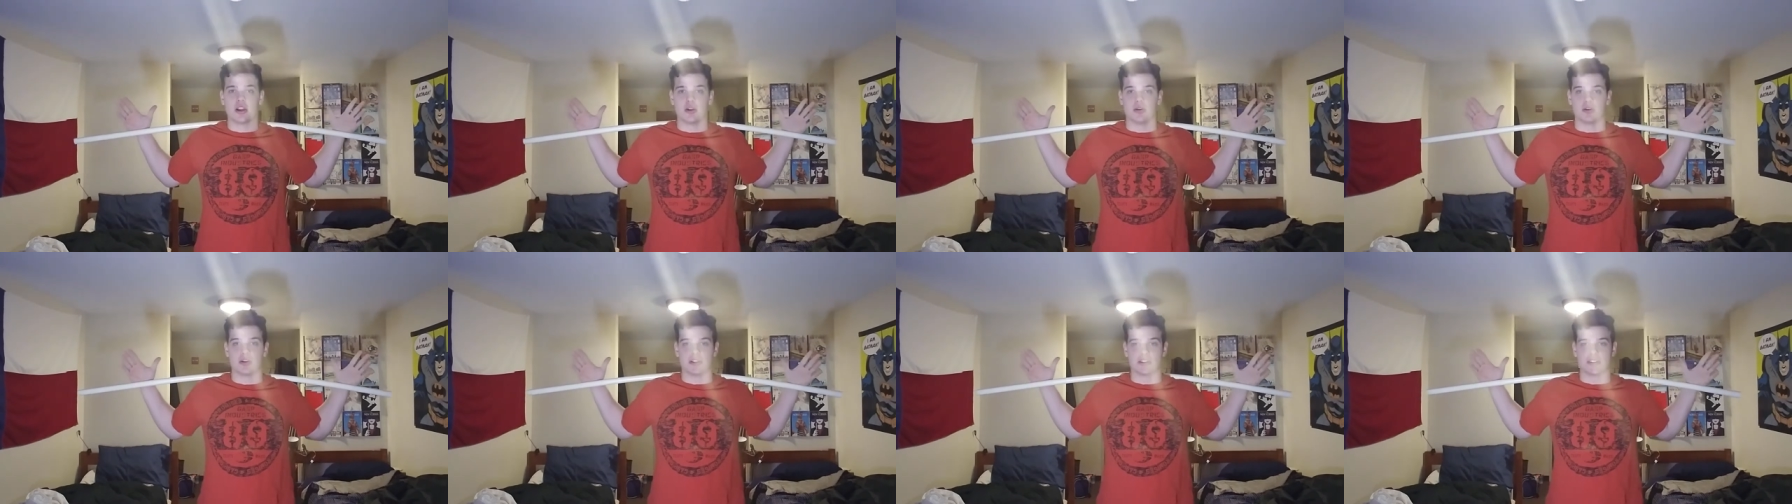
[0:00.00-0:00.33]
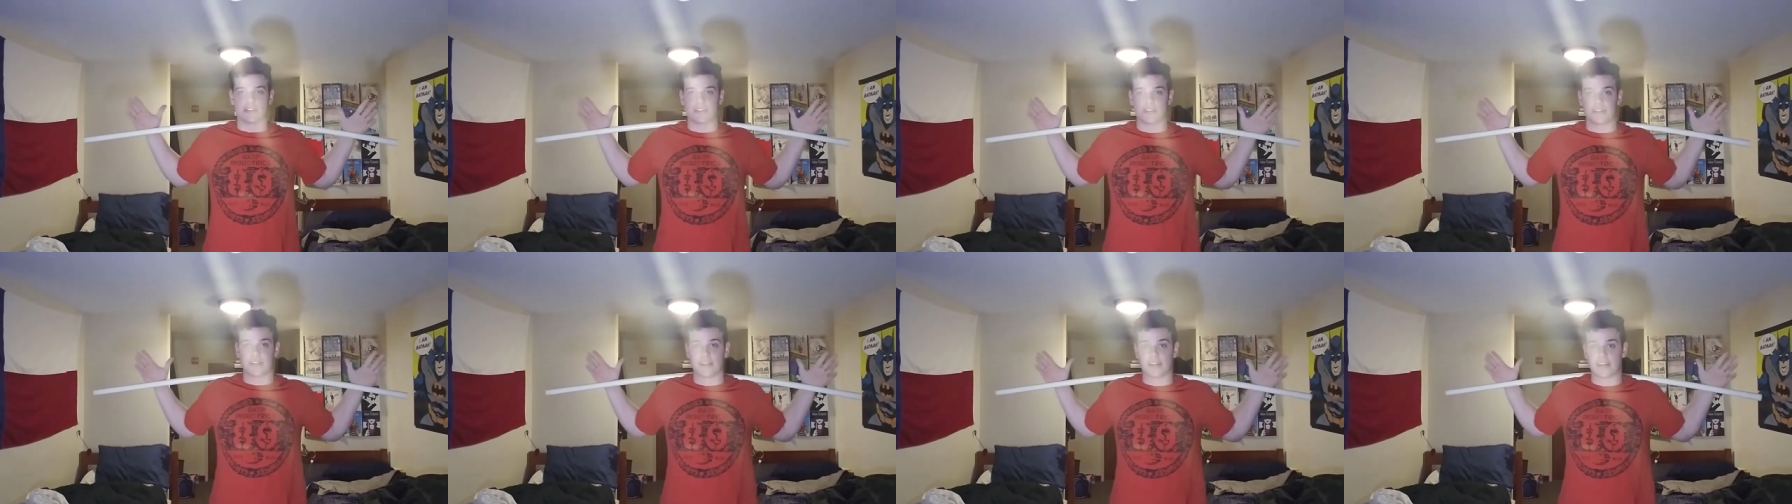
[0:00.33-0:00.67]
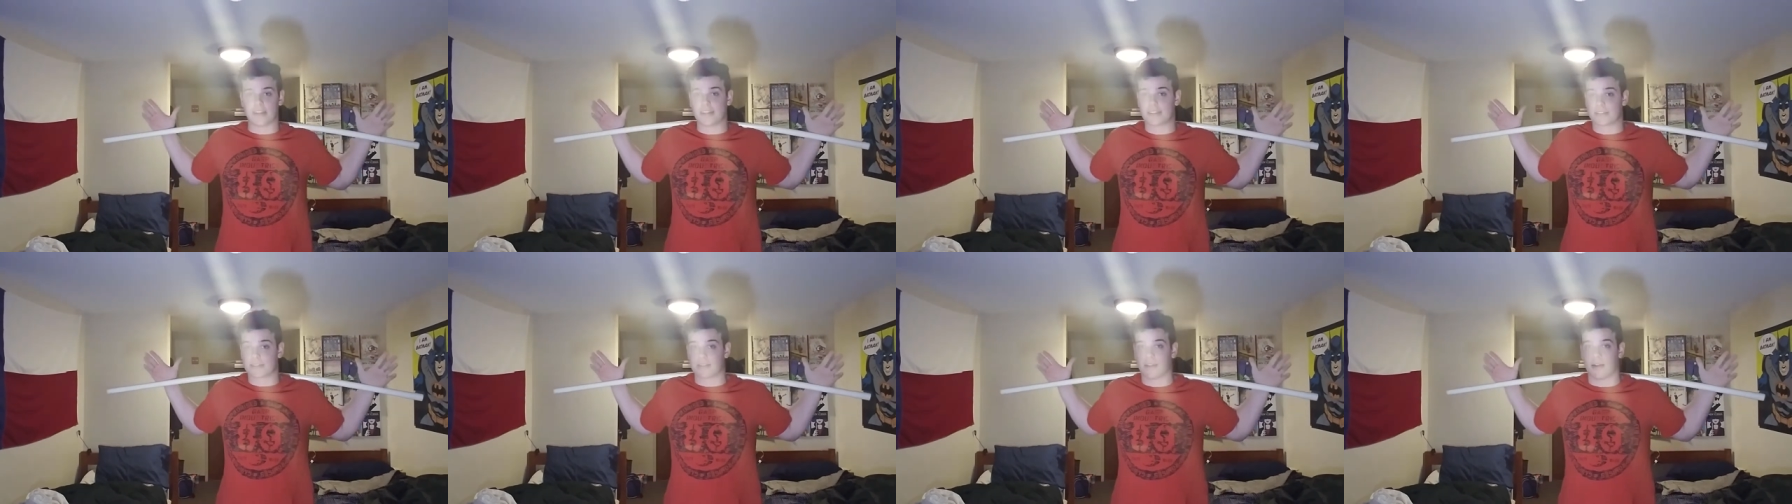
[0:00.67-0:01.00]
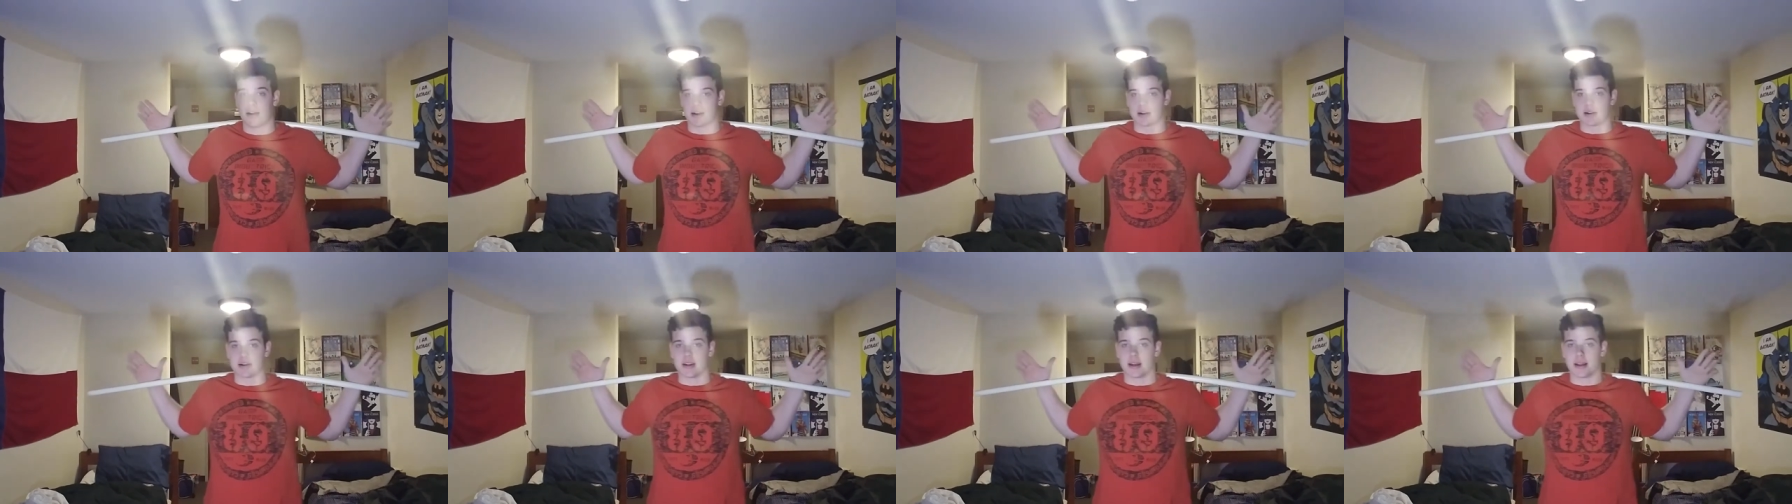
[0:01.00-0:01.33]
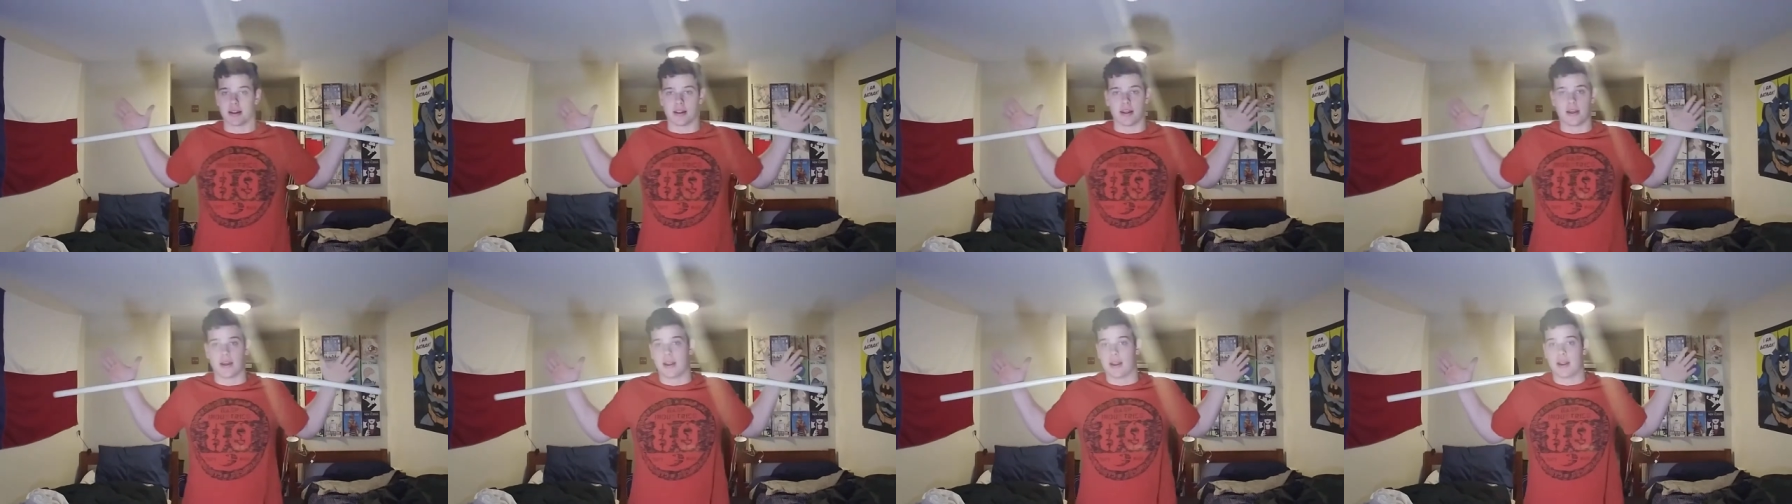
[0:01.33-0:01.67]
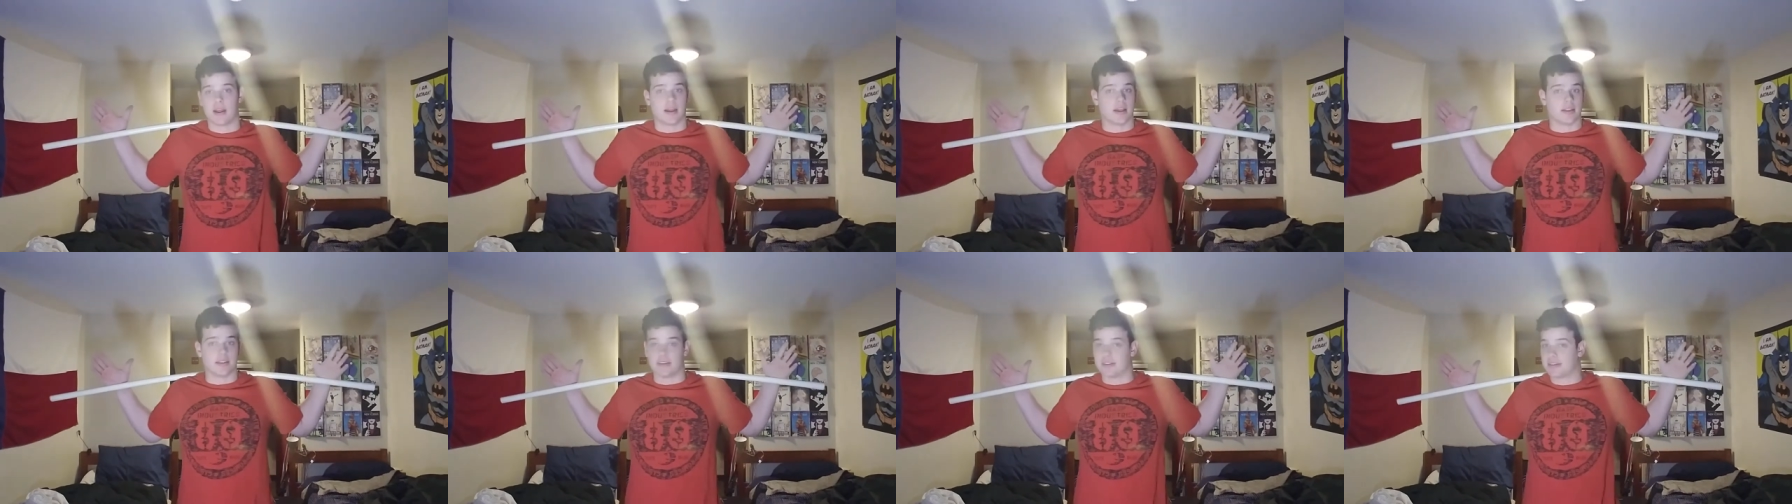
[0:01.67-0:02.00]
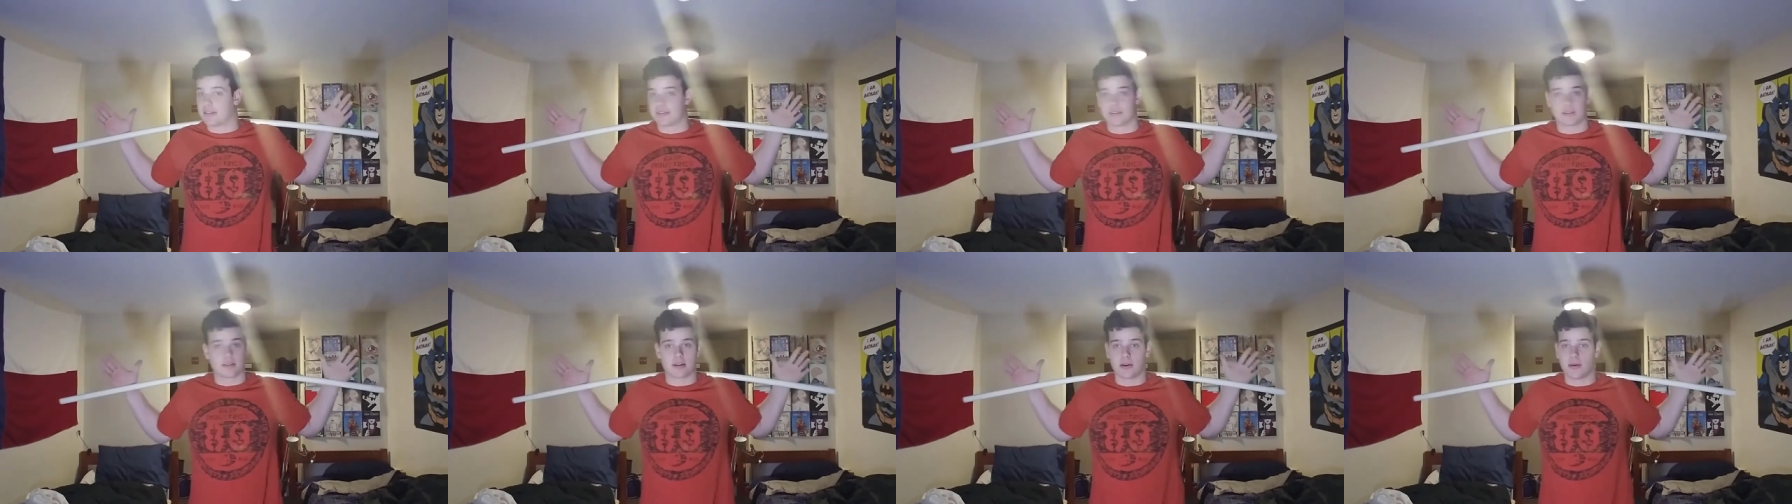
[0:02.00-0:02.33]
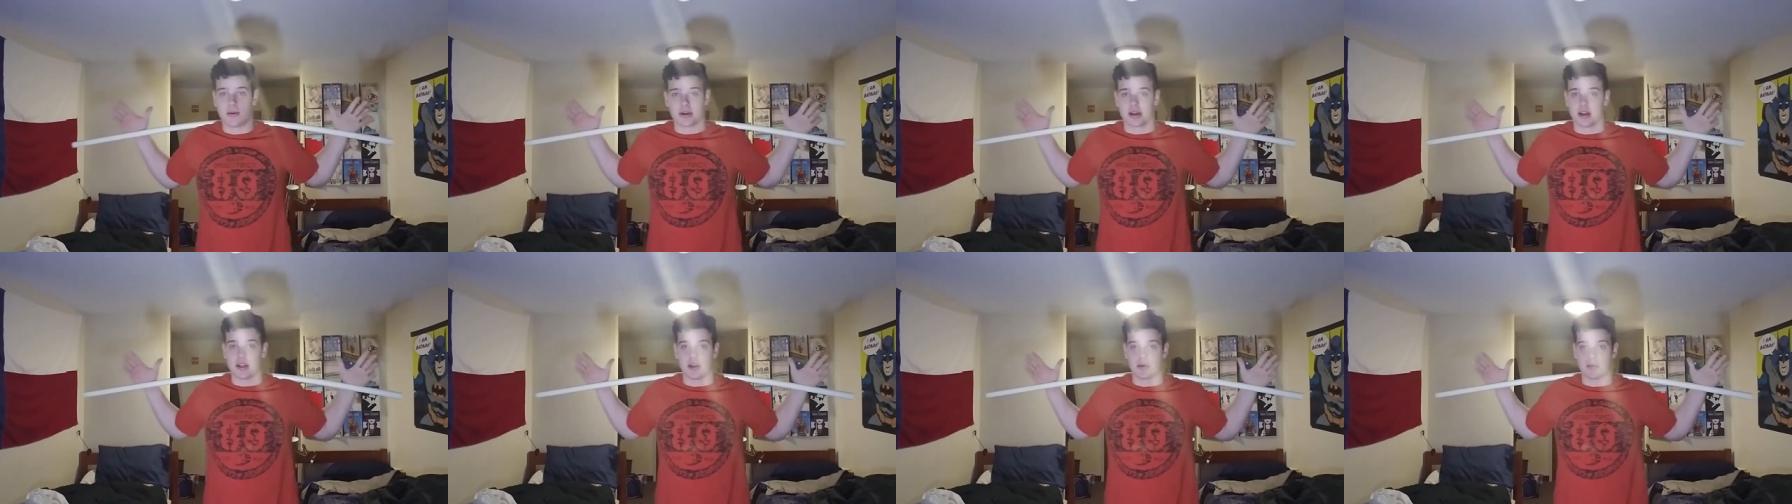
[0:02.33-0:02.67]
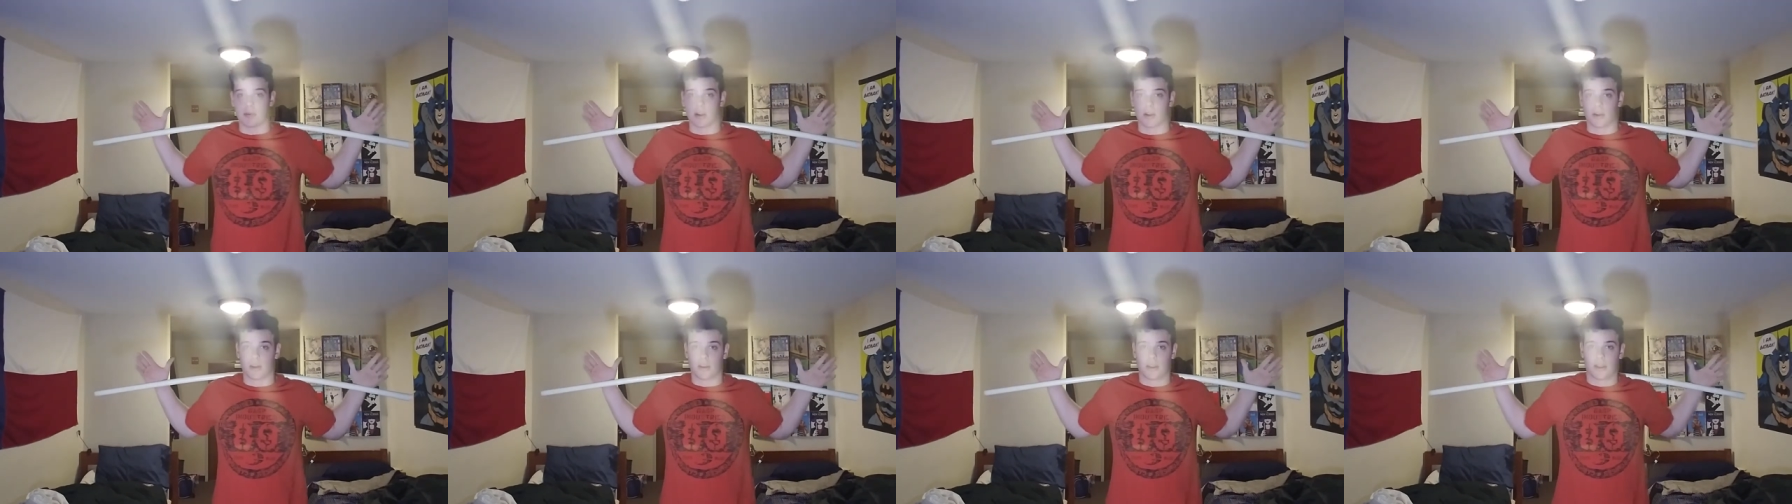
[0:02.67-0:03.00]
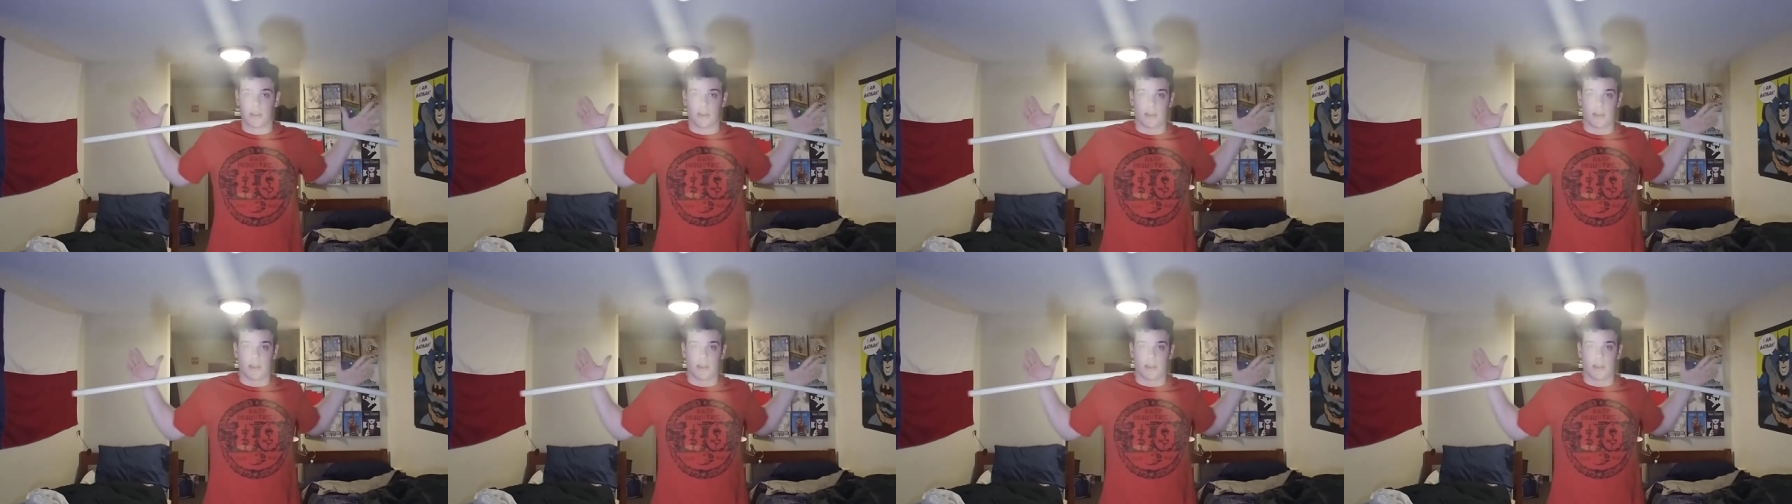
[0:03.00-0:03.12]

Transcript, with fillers: you can see it's locked in. This isn't going anywhere.